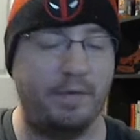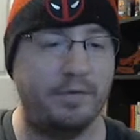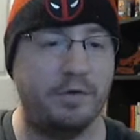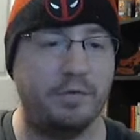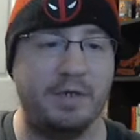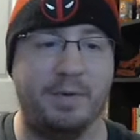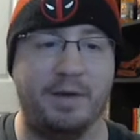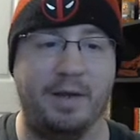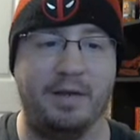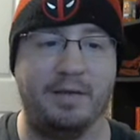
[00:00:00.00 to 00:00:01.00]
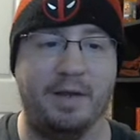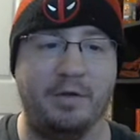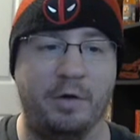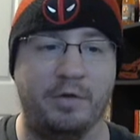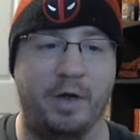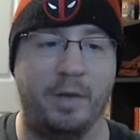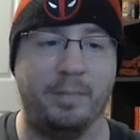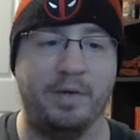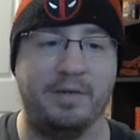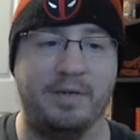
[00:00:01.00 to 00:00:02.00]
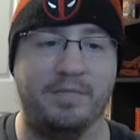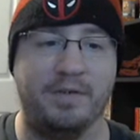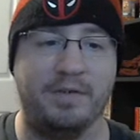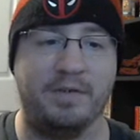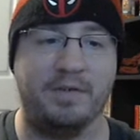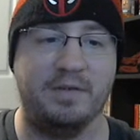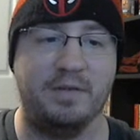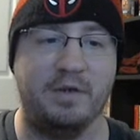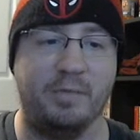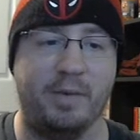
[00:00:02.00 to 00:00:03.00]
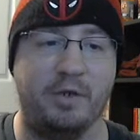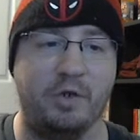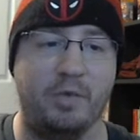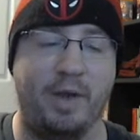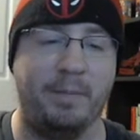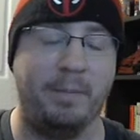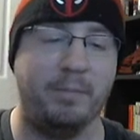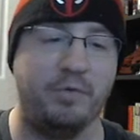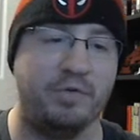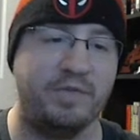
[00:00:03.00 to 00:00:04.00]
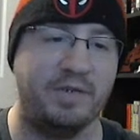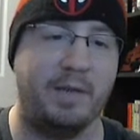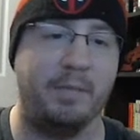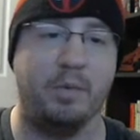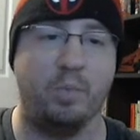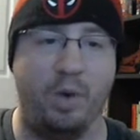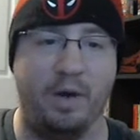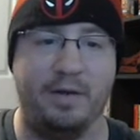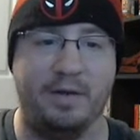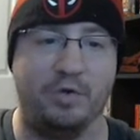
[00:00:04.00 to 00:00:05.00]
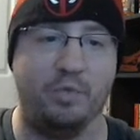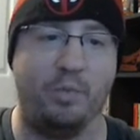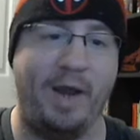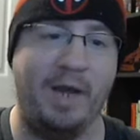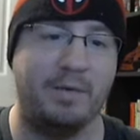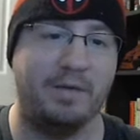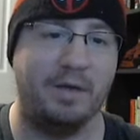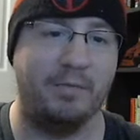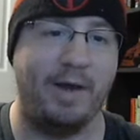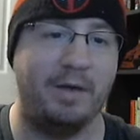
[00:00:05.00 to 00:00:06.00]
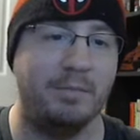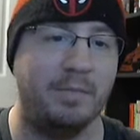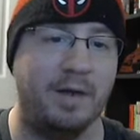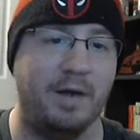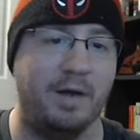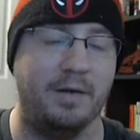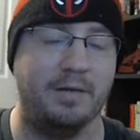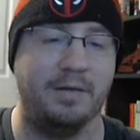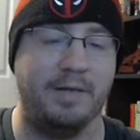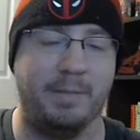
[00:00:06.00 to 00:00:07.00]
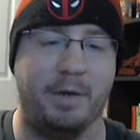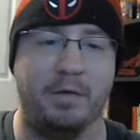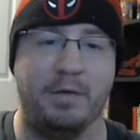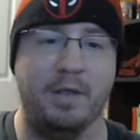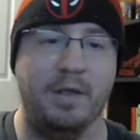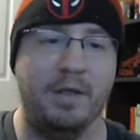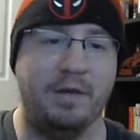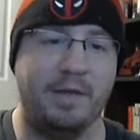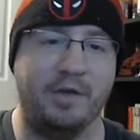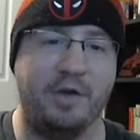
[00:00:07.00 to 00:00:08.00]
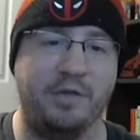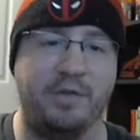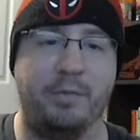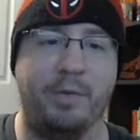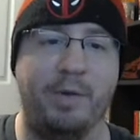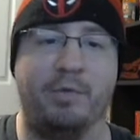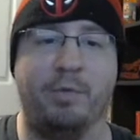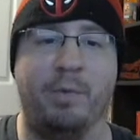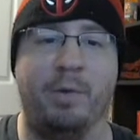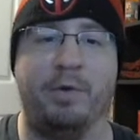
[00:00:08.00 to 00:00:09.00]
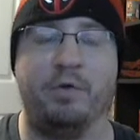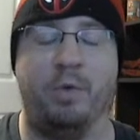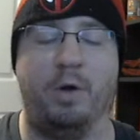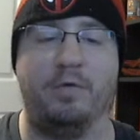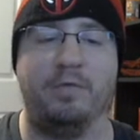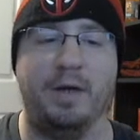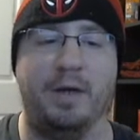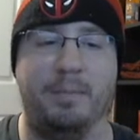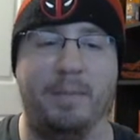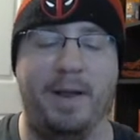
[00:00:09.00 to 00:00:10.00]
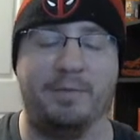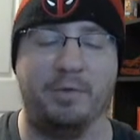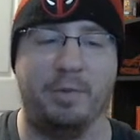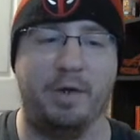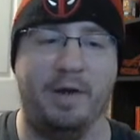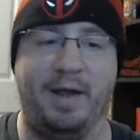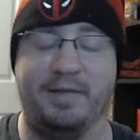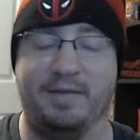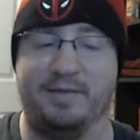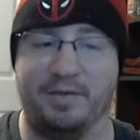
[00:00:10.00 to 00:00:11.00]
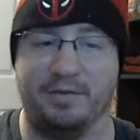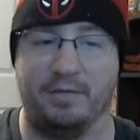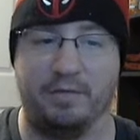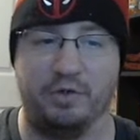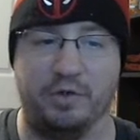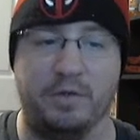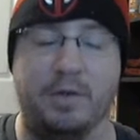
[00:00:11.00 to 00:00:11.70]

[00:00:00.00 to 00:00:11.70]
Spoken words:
is increased by 8, and target's upright defense is decreased by 2, and general is down by 1. He's a random attack medal. Gauge cost is 3 with a 21.12 max multiplier at the 6-star version.